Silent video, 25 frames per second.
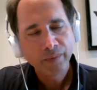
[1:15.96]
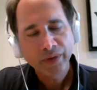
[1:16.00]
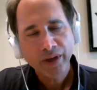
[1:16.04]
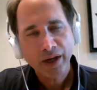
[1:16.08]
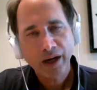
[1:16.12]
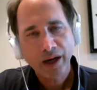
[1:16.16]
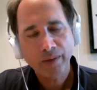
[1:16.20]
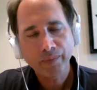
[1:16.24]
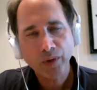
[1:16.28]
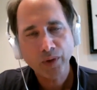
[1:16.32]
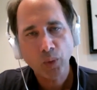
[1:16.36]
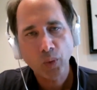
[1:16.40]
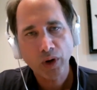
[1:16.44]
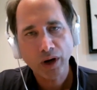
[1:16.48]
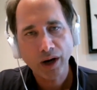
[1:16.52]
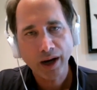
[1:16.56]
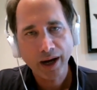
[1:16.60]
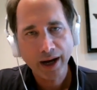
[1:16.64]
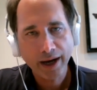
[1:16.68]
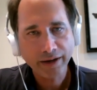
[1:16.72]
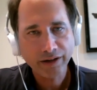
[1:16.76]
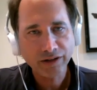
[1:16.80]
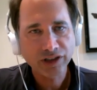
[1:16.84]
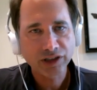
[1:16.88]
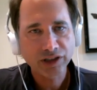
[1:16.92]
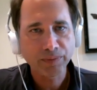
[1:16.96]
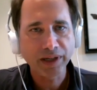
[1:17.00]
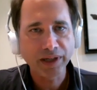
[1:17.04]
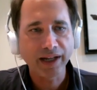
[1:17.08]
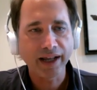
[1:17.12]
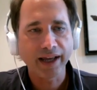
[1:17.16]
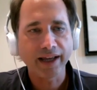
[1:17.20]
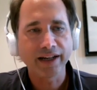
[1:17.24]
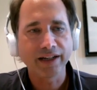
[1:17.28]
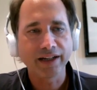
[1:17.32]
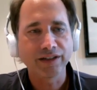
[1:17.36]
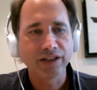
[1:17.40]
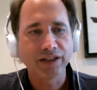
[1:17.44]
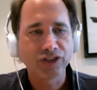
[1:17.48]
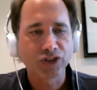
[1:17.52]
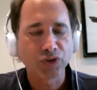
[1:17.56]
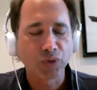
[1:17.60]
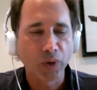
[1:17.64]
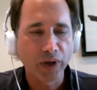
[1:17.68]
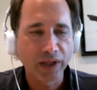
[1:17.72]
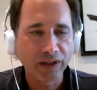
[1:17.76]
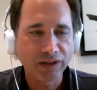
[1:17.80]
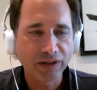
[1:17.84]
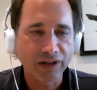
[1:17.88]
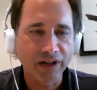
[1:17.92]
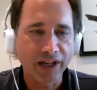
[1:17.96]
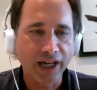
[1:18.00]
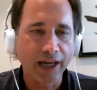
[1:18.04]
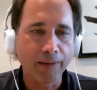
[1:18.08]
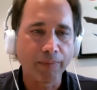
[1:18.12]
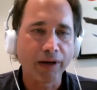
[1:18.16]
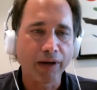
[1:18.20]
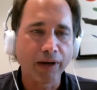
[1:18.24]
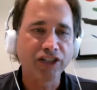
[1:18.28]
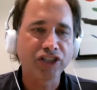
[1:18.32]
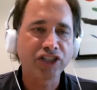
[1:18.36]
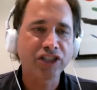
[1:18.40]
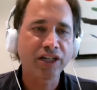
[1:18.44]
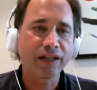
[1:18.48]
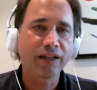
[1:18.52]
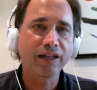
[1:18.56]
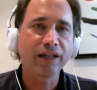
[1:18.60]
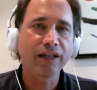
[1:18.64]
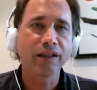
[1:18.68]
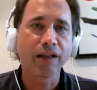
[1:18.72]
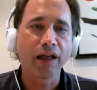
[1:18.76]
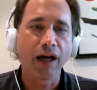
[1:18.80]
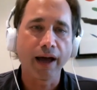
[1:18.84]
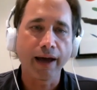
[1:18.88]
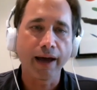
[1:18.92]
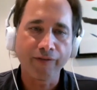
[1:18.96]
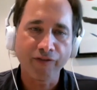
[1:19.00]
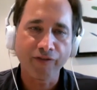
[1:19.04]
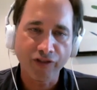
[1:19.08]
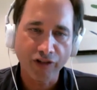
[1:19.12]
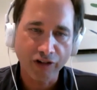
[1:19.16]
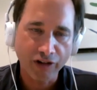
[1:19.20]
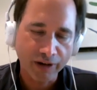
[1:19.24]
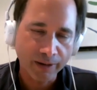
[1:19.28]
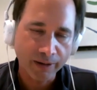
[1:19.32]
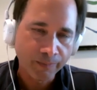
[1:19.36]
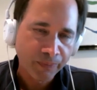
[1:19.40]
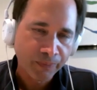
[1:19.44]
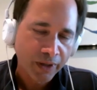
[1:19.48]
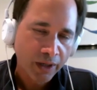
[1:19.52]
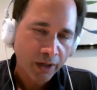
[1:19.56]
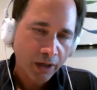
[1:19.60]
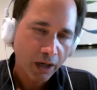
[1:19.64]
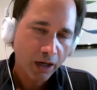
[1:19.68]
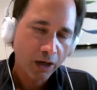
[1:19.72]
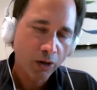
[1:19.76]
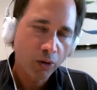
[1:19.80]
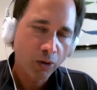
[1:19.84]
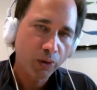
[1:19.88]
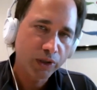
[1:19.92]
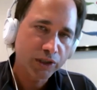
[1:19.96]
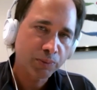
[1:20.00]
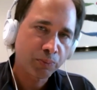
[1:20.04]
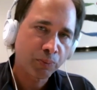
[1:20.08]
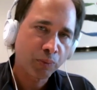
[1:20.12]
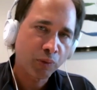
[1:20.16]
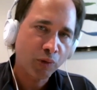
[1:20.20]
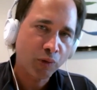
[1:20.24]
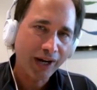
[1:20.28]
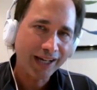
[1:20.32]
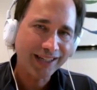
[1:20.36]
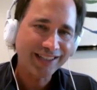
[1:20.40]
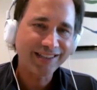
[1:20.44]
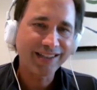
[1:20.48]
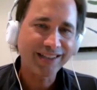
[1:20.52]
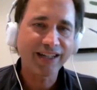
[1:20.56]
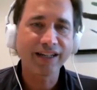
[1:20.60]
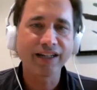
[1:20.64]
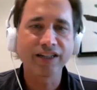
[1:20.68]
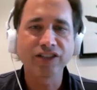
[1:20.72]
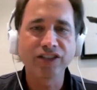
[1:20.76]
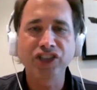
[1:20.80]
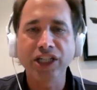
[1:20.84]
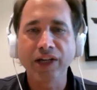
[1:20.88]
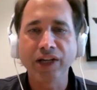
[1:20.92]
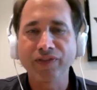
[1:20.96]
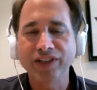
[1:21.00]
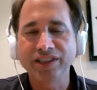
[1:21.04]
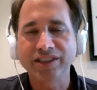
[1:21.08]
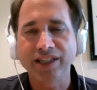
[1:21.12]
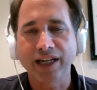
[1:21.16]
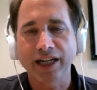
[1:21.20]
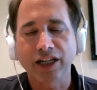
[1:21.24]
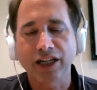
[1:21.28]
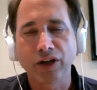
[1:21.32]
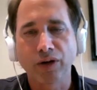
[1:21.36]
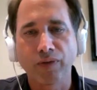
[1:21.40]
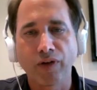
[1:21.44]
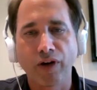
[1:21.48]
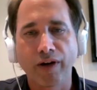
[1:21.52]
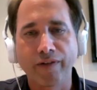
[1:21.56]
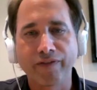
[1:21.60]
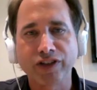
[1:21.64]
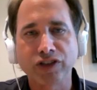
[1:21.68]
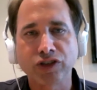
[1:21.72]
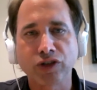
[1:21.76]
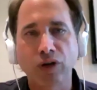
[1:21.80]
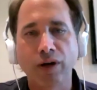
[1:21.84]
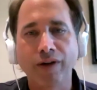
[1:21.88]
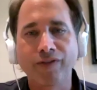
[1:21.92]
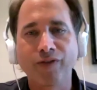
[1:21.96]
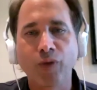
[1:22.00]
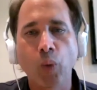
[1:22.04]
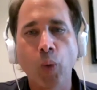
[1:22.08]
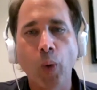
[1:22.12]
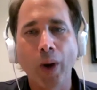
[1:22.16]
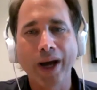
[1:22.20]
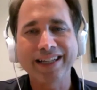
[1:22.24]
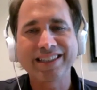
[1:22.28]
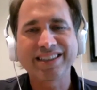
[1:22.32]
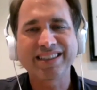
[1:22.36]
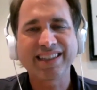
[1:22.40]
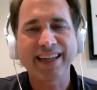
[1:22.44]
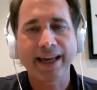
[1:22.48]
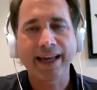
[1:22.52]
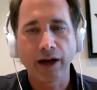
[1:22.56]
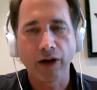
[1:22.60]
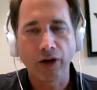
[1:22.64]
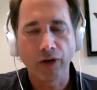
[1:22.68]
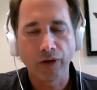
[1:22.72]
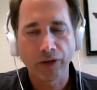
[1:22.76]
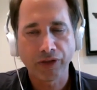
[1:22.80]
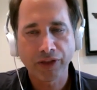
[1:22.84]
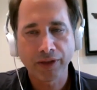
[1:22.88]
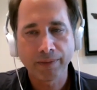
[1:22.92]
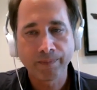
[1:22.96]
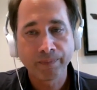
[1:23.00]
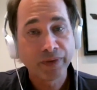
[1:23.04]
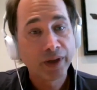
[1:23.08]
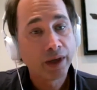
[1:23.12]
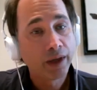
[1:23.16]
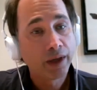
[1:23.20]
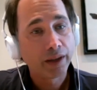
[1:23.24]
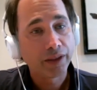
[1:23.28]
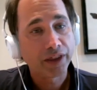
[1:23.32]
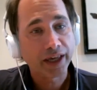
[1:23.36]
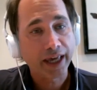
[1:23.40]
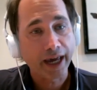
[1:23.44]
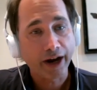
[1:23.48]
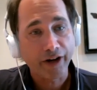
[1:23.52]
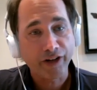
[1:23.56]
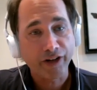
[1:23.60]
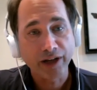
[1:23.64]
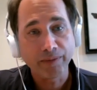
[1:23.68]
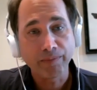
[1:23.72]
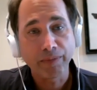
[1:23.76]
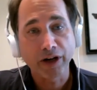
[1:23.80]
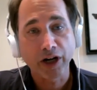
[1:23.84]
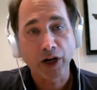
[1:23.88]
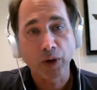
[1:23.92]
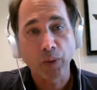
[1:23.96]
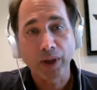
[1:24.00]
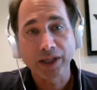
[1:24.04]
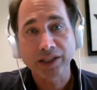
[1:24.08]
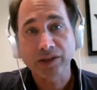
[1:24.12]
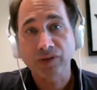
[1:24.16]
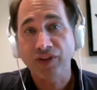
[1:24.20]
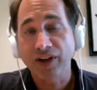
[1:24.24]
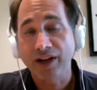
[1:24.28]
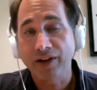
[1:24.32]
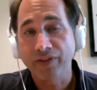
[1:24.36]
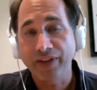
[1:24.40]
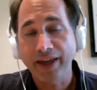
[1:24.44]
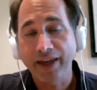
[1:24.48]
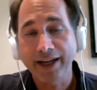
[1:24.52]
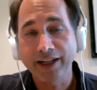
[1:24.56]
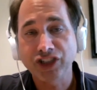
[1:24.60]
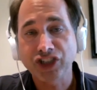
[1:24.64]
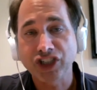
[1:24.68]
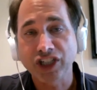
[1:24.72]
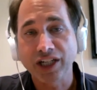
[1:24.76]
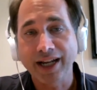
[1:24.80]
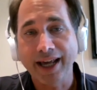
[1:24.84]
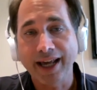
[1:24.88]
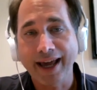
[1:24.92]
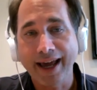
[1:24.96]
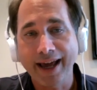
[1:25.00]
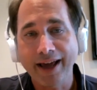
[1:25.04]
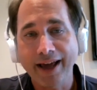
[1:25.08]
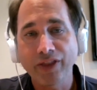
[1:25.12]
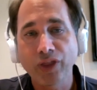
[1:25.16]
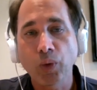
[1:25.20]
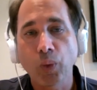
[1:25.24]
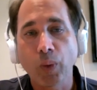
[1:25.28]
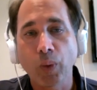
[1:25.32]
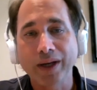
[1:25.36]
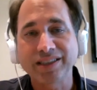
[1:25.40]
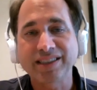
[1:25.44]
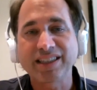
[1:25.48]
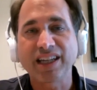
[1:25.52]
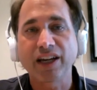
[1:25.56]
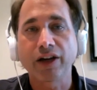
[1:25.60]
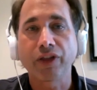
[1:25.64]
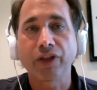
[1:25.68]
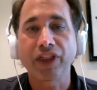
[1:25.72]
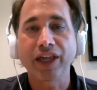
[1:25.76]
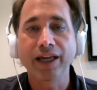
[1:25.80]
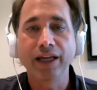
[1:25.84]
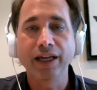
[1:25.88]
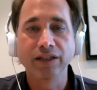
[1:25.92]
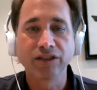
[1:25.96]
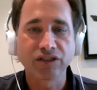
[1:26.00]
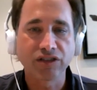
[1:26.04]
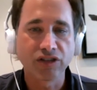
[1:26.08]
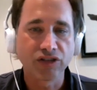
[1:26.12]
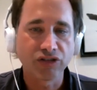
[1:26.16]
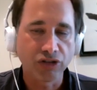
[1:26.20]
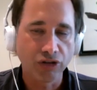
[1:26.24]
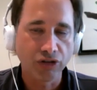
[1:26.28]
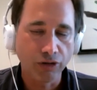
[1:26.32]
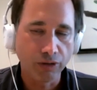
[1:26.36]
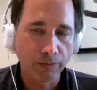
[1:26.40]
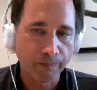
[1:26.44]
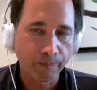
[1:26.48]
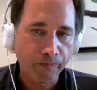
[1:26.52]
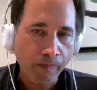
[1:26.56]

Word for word: Um, we're honored to be joined today by Shelley Lyford, uh, who is President and Chief Executive Officer of West Health, the Gary and Mary West Foundation, and the West Health Institute.